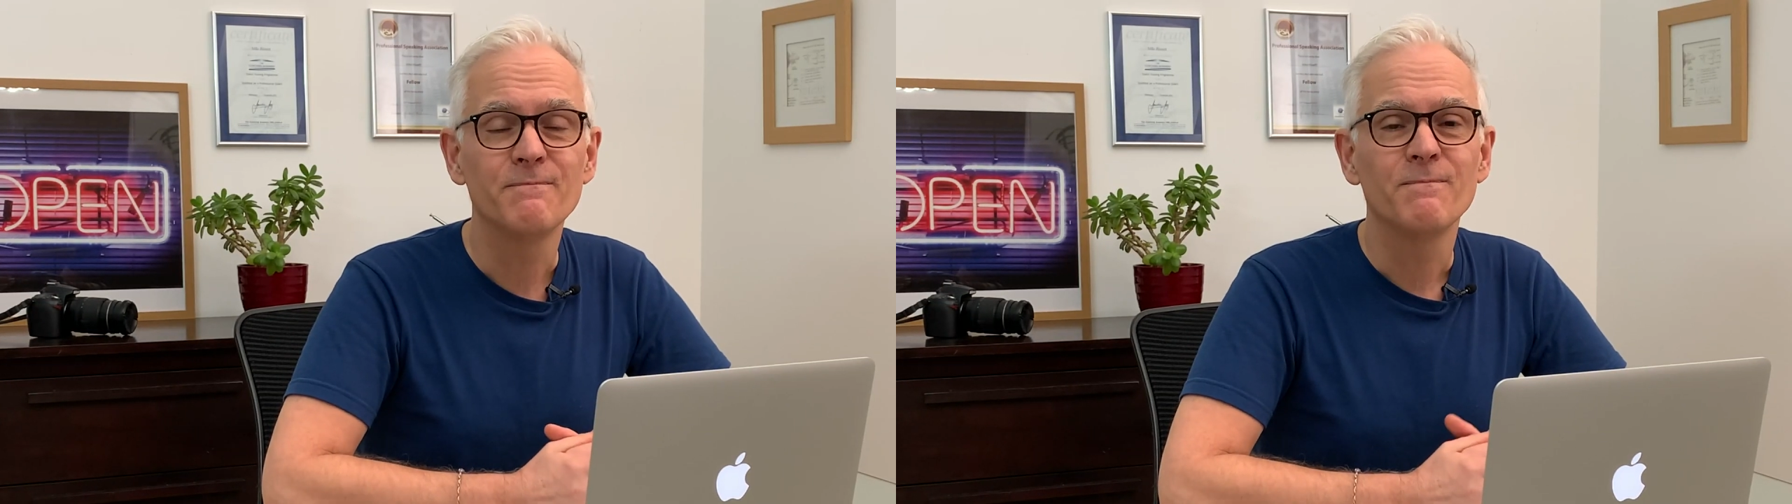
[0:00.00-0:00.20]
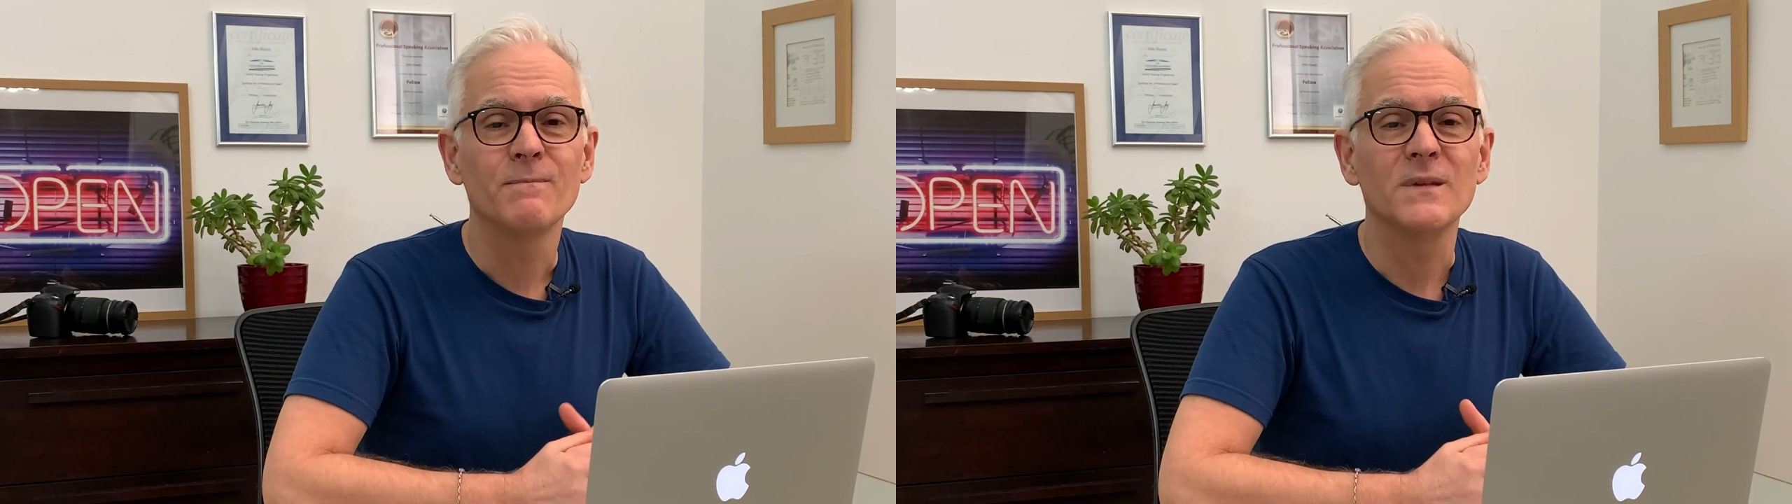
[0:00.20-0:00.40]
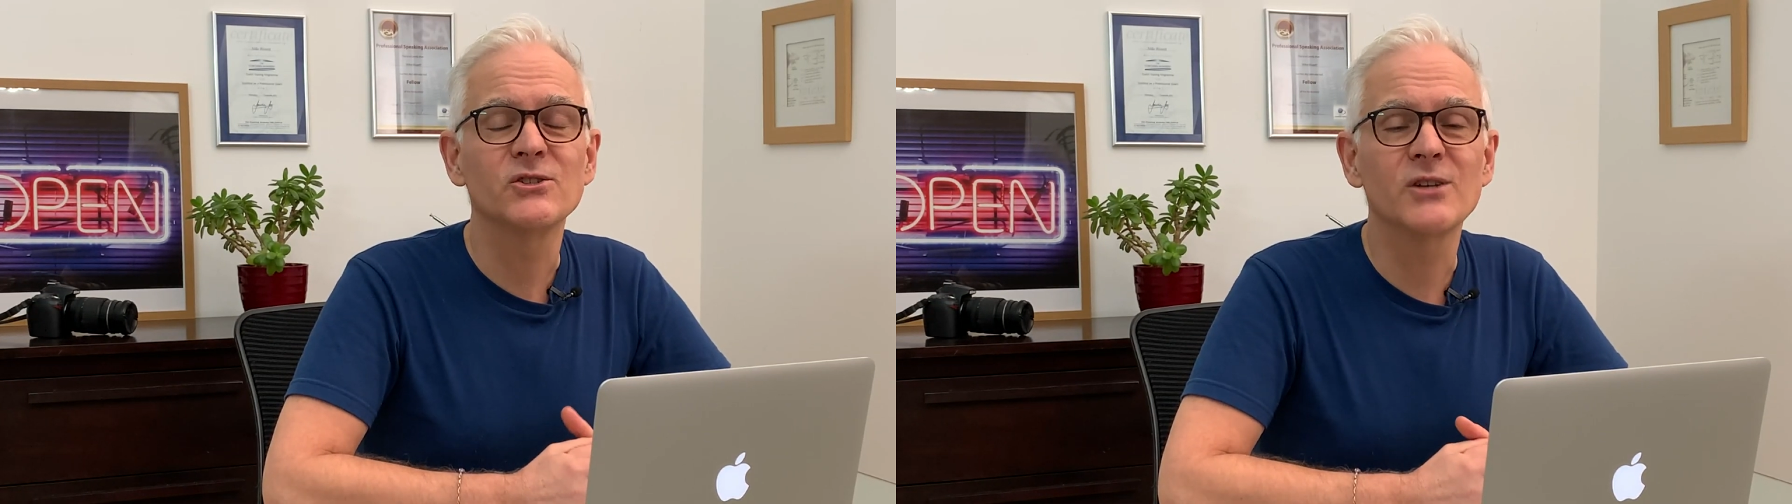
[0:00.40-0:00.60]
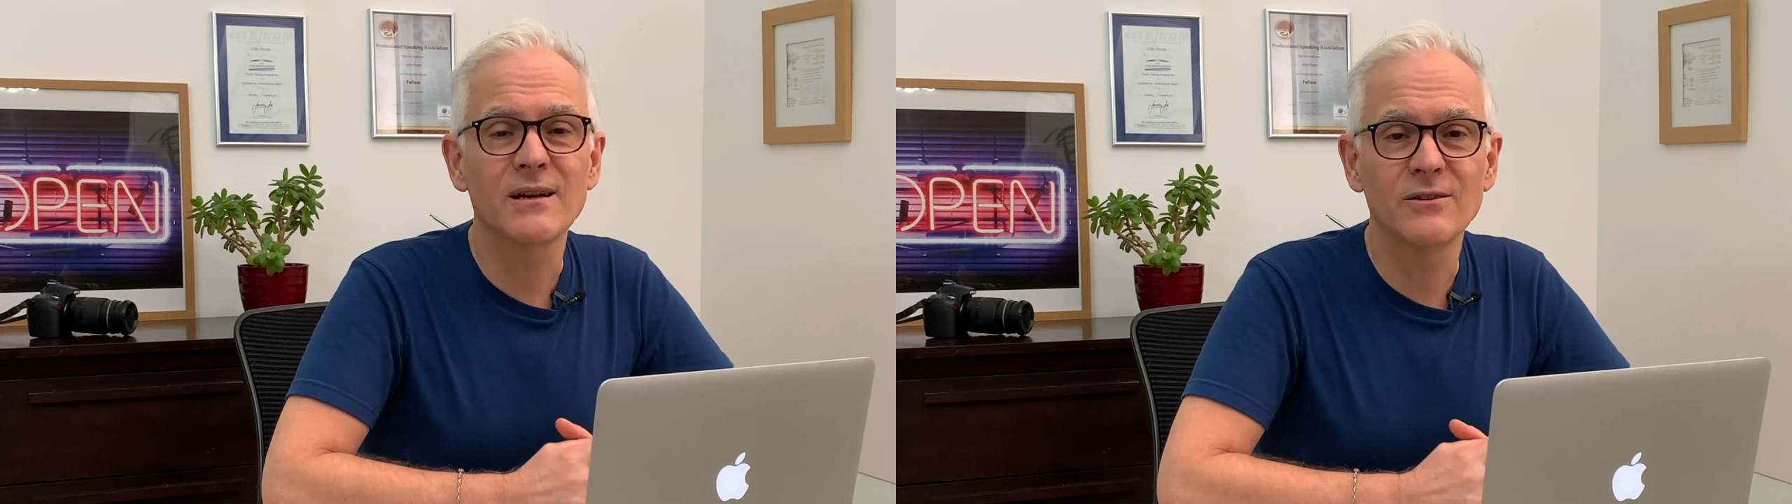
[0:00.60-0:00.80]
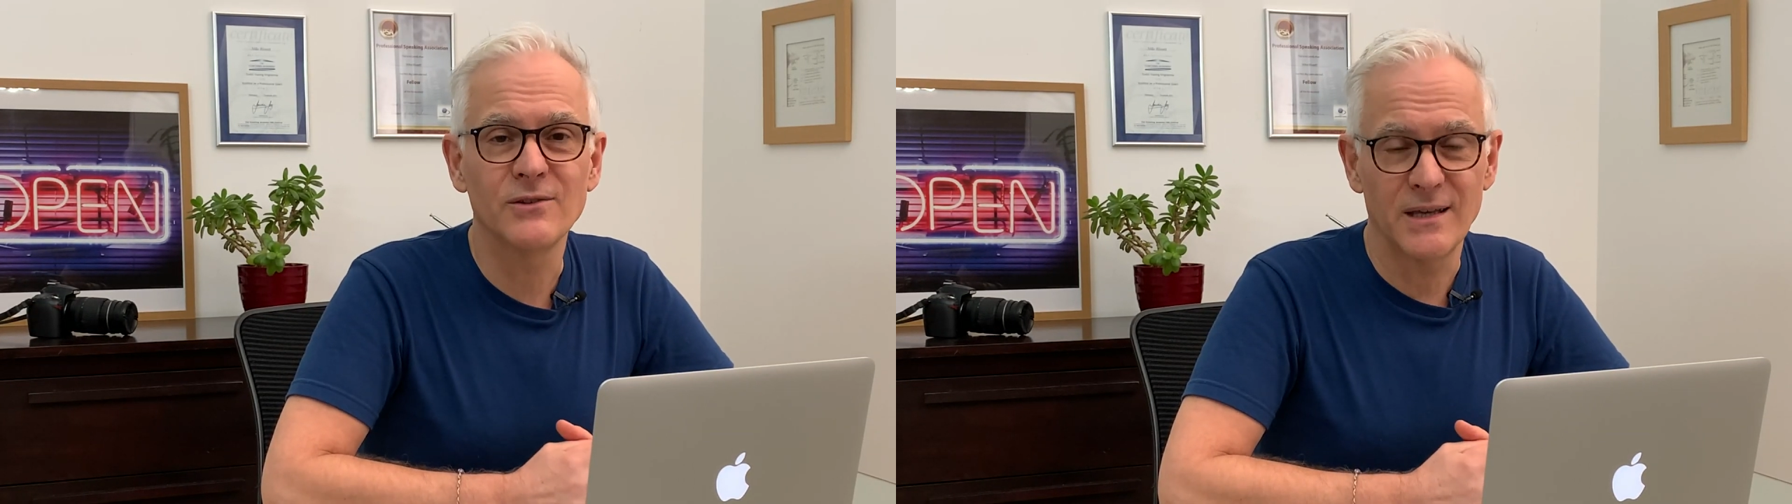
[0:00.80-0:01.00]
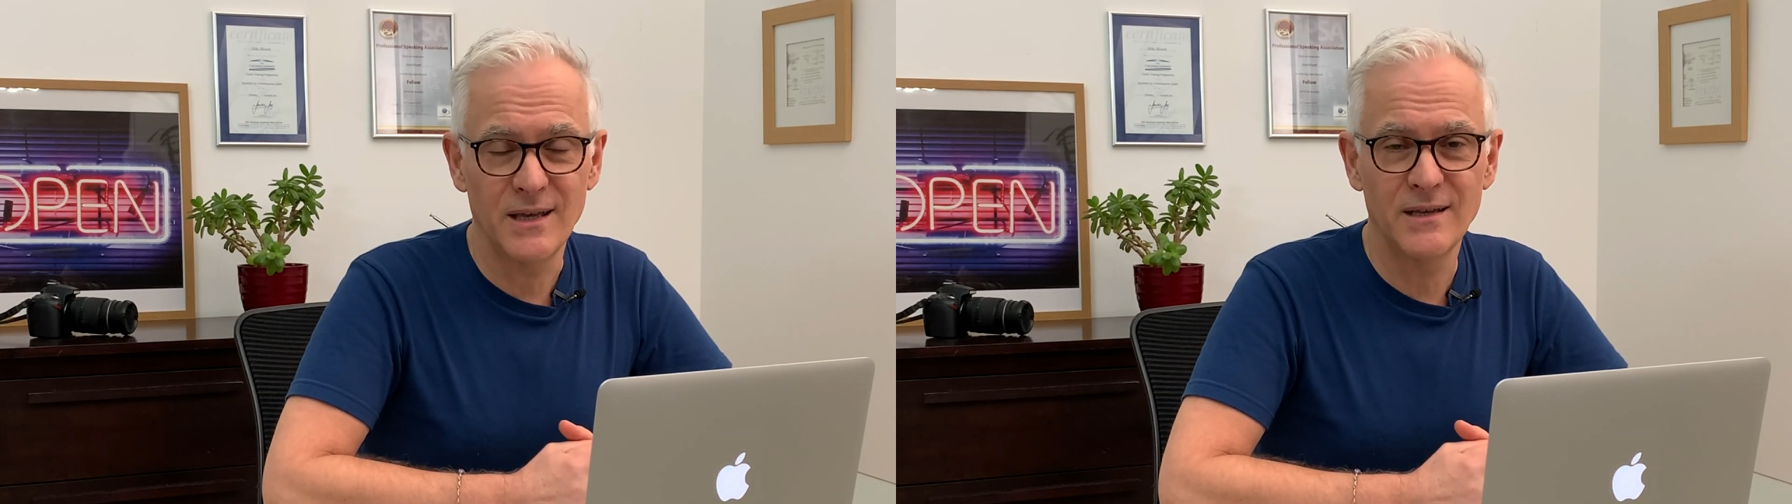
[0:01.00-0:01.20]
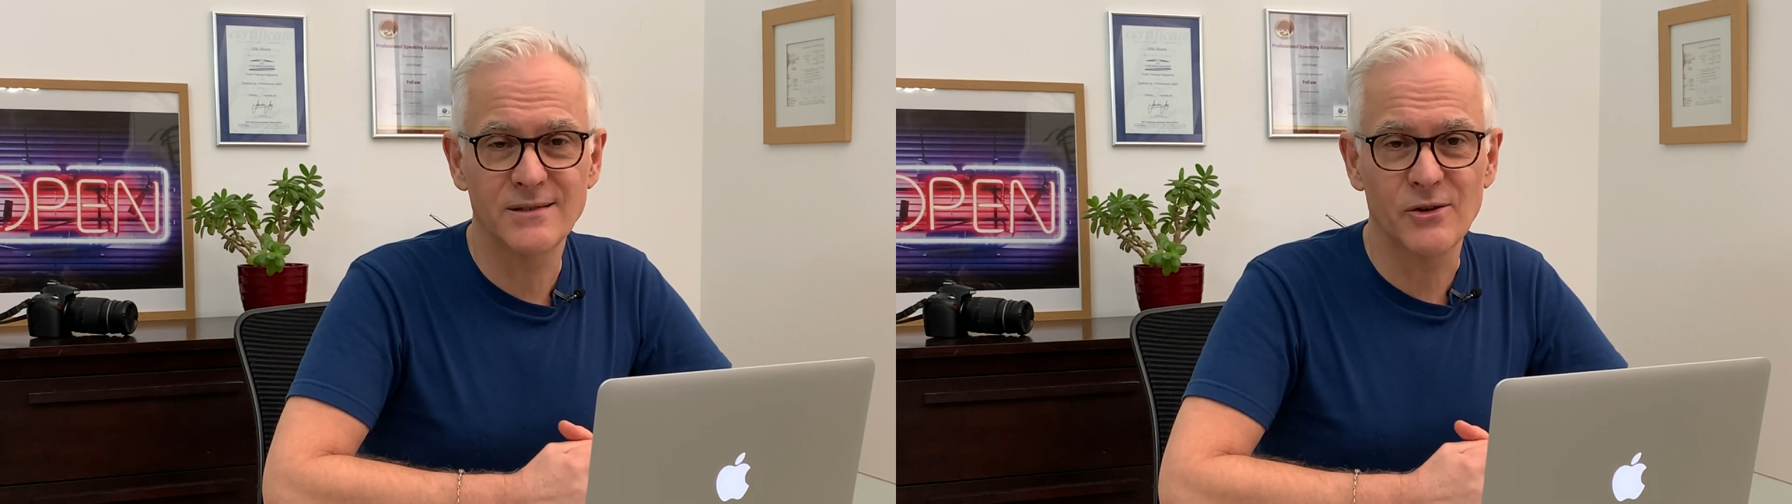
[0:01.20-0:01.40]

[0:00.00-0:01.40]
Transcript: this channel is